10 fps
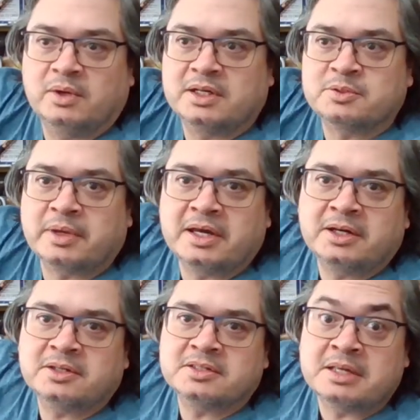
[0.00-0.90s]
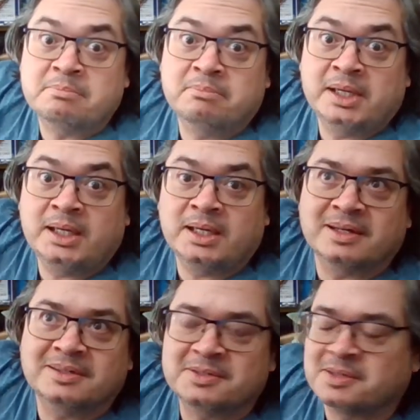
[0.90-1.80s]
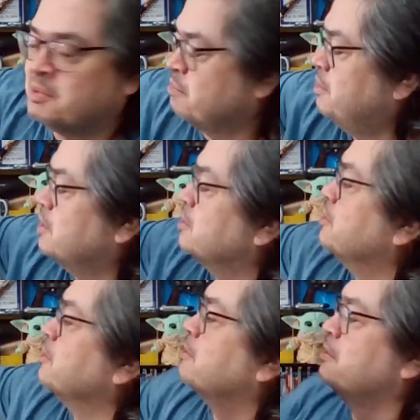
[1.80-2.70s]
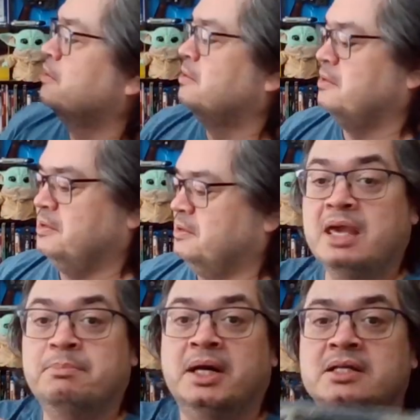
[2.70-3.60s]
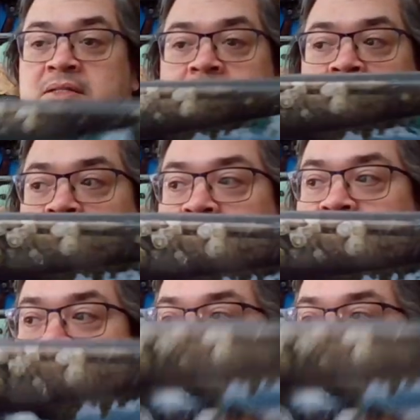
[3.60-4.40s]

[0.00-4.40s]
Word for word: What else we got here? Something big. There's something big in here. A puzzle!